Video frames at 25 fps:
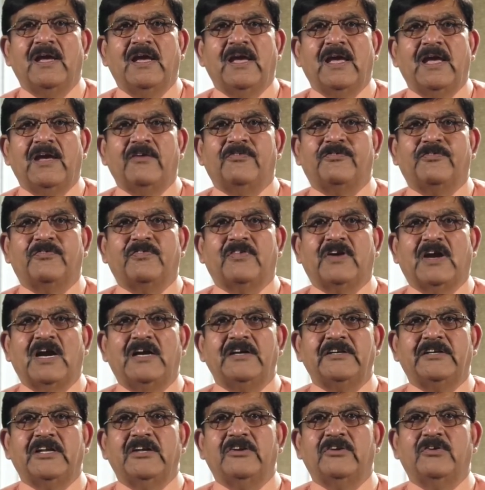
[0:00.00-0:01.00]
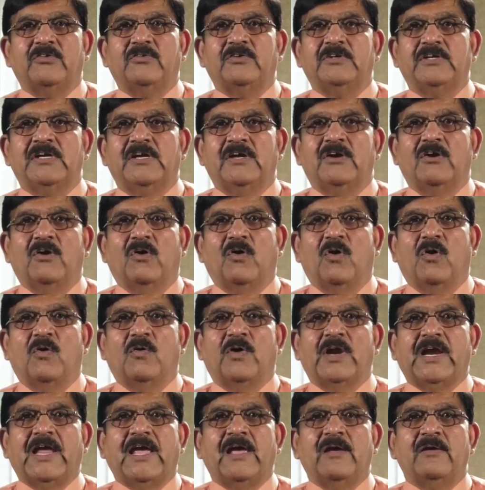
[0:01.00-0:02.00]
if continued
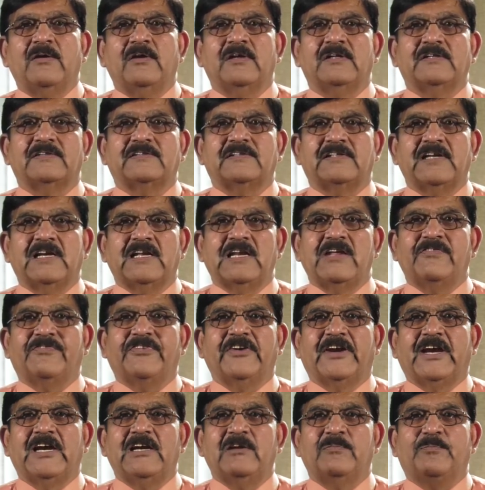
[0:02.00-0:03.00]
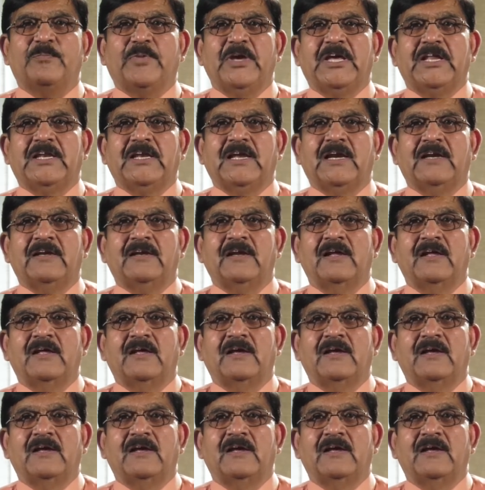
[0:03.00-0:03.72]
over a significant period,